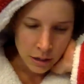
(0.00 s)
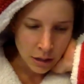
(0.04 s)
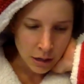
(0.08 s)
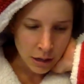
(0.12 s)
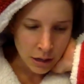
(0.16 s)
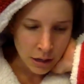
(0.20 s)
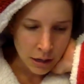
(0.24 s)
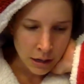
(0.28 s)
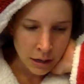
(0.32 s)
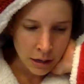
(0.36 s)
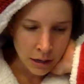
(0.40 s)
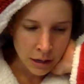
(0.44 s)

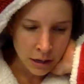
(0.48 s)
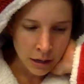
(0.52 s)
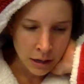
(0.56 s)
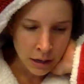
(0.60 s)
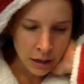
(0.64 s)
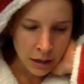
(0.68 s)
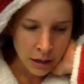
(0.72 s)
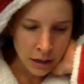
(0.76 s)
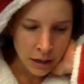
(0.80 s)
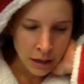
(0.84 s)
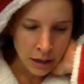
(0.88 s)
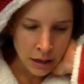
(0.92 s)

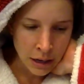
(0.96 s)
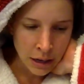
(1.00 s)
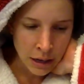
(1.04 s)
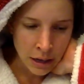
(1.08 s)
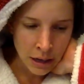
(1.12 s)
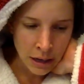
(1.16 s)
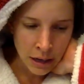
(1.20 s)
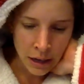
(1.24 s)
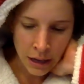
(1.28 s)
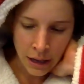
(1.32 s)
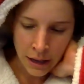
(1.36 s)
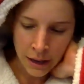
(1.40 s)

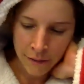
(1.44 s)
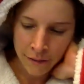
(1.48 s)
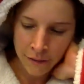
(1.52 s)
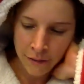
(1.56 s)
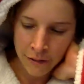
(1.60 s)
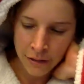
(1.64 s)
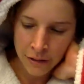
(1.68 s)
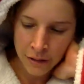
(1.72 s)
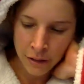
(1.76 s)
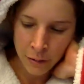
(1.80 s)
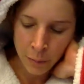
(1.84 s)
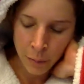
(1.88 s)
I have a
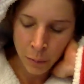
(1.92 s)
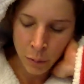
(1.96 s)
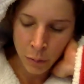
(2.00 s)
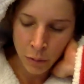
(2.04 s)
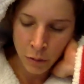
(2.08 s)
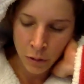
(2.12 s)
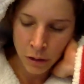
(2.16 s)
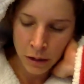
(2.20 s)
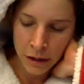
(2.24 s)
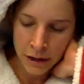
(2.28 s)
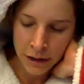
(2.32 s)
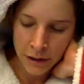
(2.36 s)

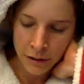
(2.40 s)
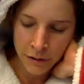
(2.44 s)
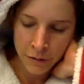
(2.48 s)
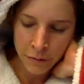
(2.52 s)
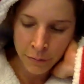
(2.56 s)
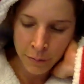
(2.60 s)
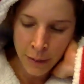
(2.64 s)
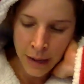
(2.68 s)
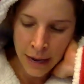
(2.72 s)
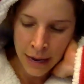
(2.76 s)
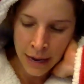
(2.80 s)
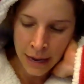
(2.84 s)
supportive
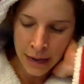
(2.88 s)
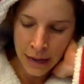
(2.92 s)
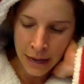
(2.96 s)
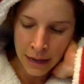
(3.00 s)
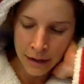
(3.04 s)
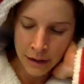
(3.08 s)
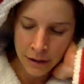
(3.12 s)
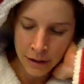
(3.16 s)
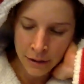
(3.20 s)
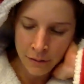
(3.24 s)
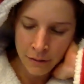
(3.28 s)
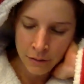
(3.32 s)

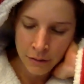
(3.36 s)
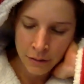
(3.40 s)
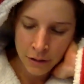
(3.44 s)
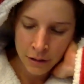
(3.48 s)
man.